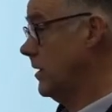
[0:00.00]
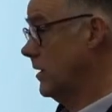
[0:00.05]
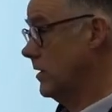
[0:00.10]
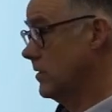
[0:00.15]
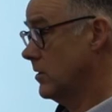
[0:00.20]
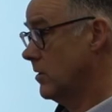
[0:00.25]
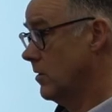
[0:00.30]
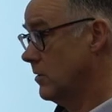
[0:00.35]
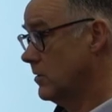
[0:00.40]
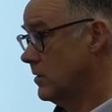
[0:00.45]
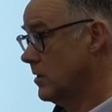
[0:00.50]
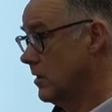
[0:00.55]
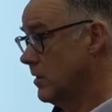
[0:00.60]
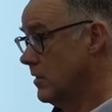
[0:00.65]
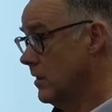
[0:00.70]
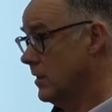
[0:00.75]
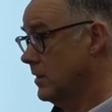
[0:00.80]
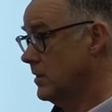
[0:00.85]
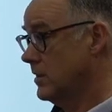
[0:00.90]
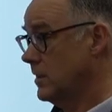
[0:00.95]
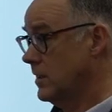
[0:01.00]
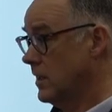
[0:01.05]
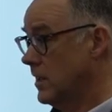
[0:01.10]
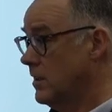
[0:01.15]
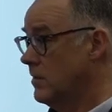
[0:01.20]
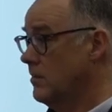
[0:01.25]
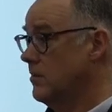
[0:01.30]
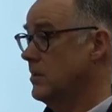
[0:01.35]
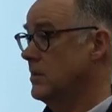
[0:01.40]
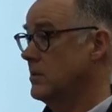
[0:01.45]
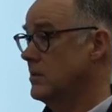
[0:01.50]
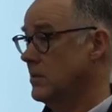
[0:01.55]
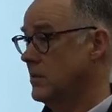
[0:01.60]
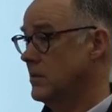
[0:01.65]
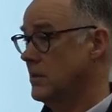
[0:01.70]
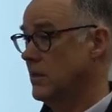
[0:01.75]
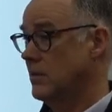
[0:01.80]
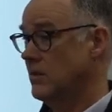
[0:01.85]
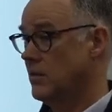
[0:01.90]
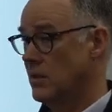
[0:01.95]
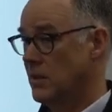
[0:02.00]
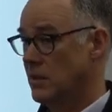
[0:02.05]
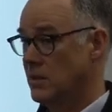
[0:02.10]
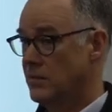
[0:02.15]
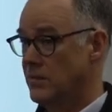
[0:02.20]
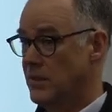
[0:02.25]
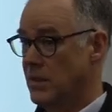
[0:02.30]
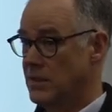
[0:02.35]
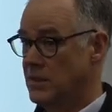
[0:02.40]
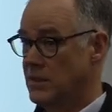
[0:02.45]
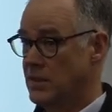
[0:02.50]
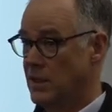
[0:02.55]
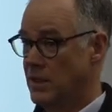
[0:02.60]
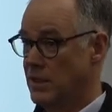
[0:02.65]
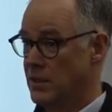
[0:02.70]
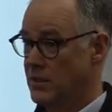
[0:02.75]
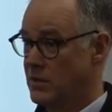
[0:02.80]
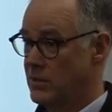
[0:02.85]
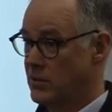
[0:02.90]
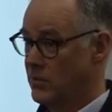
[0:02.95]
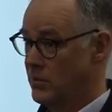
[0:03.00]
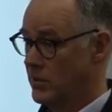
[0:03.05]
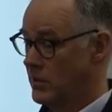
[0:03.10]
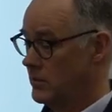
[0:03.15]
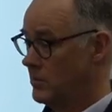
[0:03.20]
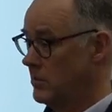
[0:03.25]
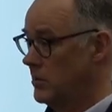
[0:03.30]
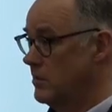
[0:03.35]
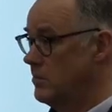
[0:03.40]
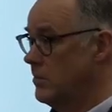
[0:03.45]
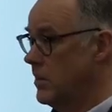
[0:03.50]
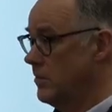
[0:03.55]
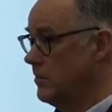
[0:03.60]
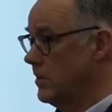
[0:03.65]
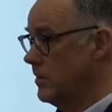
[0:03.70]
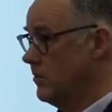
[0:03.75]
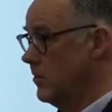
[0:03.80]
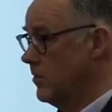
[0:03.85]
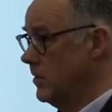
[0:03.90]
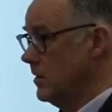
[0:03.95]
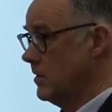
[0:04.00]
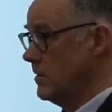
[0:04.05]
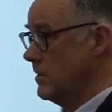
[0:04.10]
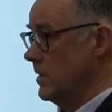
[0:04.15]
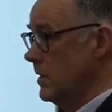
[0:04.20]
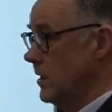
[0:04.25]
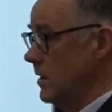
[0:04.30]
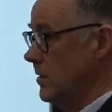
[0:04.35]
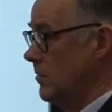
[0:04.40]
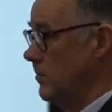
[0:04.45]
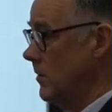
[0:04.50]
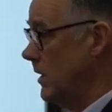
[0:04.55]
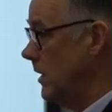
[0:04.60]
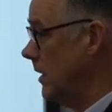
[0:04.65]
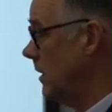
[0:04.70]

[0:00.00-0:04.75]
in salt so close together is just like one of those fascinating stories which might be more interesting to me